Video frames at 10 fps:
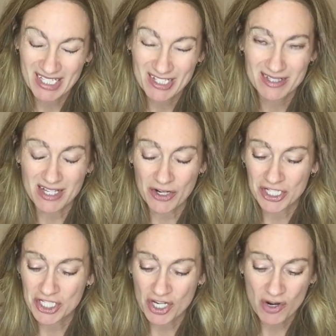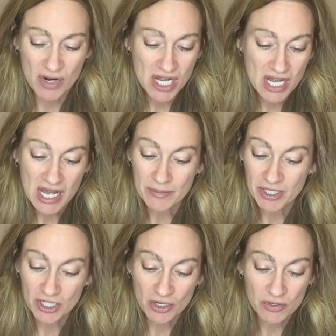"Sorry, Joe. I'm going
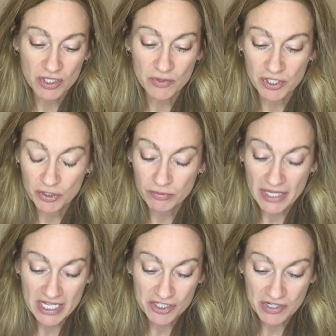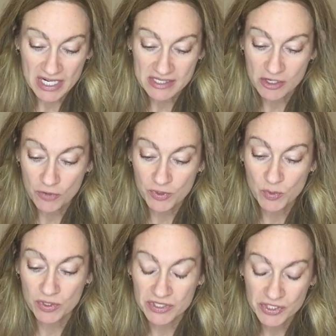to owe you a new black dress. Hope you
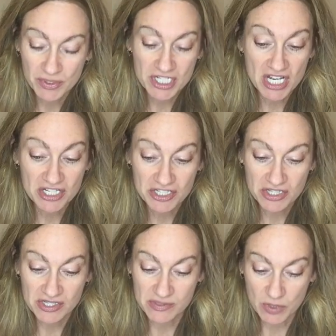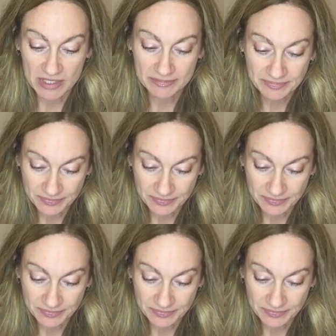weren't too attached to this one."